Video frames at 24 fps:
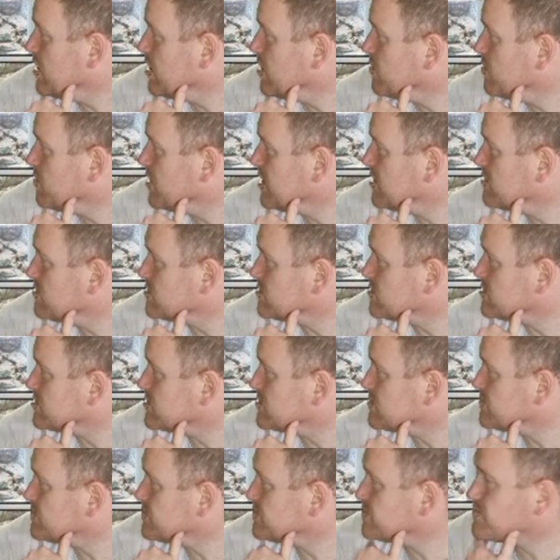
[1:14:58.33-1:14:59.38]
What else?
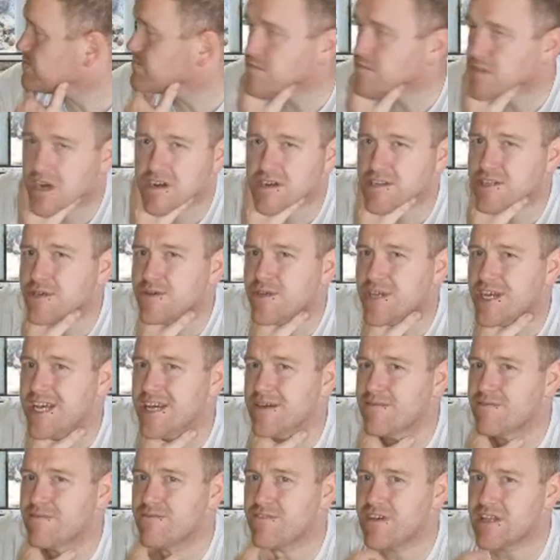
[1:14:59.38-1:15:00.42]
I can do
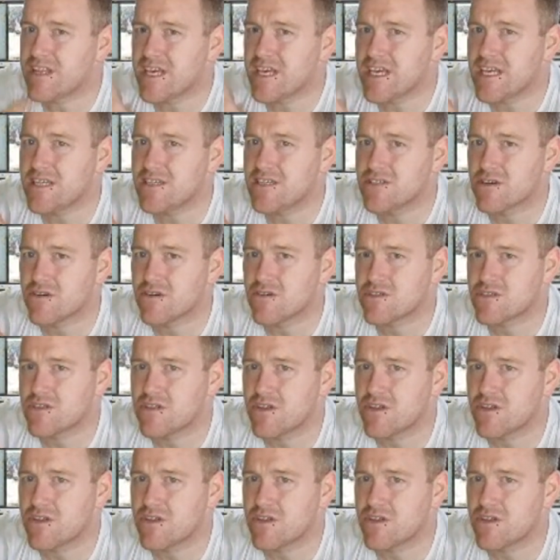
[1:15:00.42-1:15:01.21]
fit the heat source and